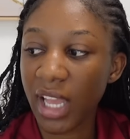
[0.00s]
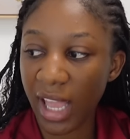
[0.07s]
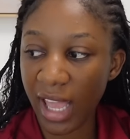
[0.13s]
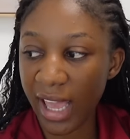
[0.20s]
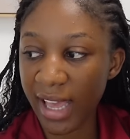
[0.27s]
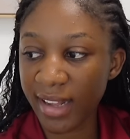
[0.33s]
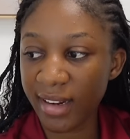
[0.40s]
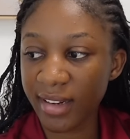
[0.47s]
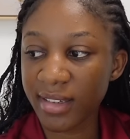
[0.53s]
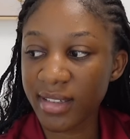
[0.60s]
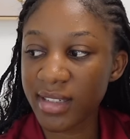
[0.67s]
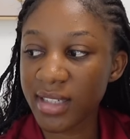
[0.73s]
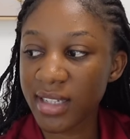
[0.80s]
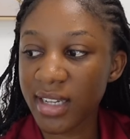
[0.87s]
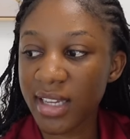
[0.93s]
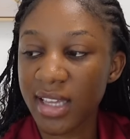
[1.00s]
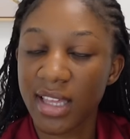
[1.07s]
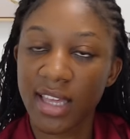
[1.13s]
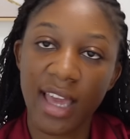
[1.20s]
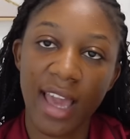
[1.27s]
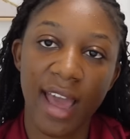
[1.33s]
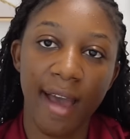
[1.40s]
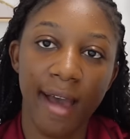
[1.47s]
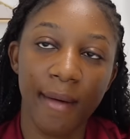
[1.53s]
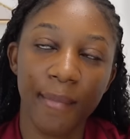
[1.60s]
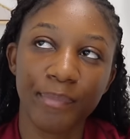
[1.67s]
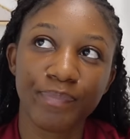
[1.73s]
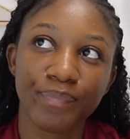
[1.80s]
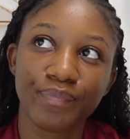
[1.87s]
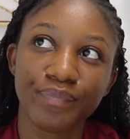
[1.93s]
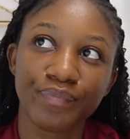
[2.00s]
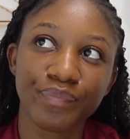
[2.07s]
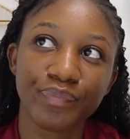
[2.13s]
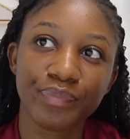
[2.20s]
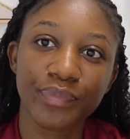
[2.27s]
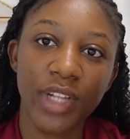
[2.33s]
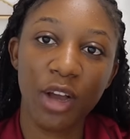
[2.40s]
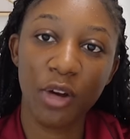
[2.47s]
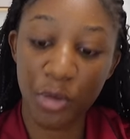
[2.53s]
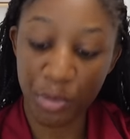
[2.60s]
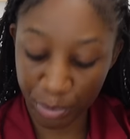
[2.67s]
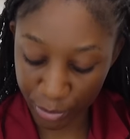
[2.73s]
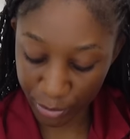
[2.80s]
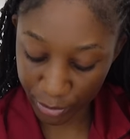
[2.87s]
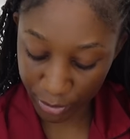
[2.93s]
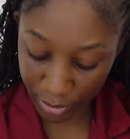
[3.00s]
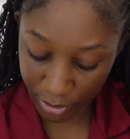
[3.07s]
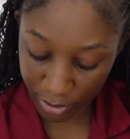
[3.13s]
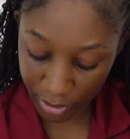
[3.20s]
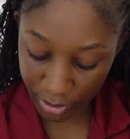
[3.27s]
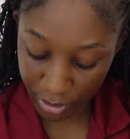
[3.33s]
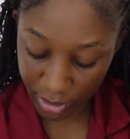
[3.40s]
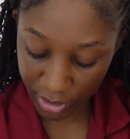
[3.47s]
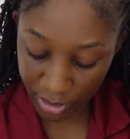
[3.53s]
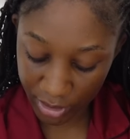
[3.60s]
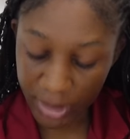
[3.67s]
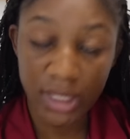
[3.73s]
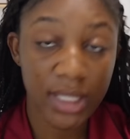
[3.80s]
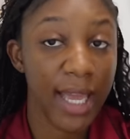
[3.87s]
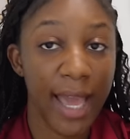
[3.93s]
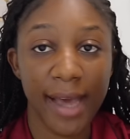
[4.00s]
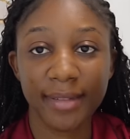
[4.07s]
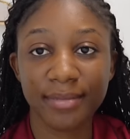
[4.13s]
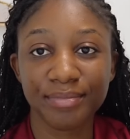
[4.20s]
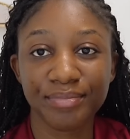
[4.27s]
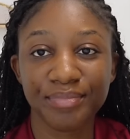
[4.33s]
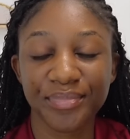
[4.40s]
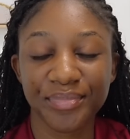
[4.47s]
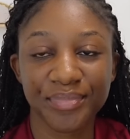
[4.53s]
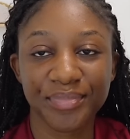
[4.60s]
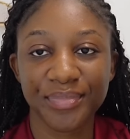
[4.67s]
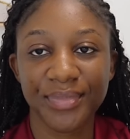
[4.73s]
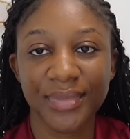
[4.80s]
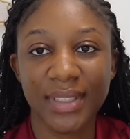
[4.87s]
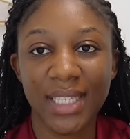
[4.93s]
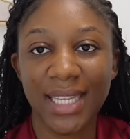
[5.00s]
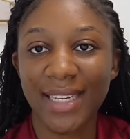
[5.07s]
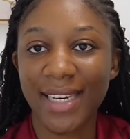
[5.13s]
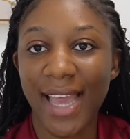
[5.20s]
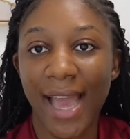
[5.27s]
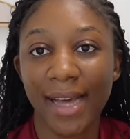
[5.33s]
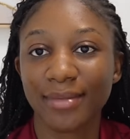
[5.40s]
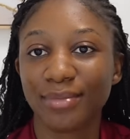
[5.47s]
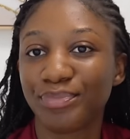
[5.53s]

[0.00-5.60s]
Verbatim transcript: and yeah i hope yeah and yeah